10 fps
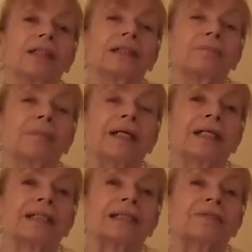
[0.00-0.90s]

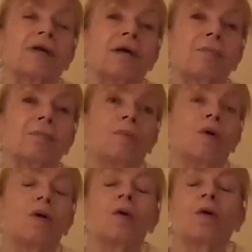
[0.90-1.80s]
speakers from
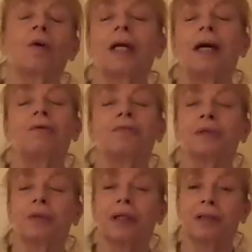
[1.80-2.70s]
all over
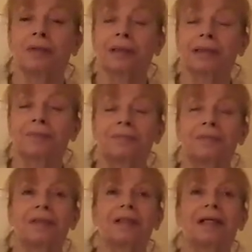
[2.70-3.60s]
the world,
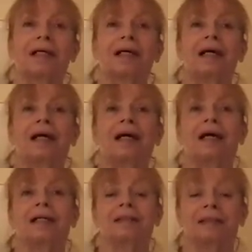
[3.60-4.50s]

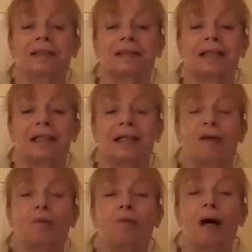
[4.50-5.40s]
and
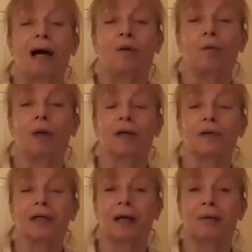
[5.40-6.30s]
well
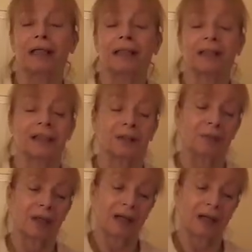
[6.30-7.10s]
worth going to.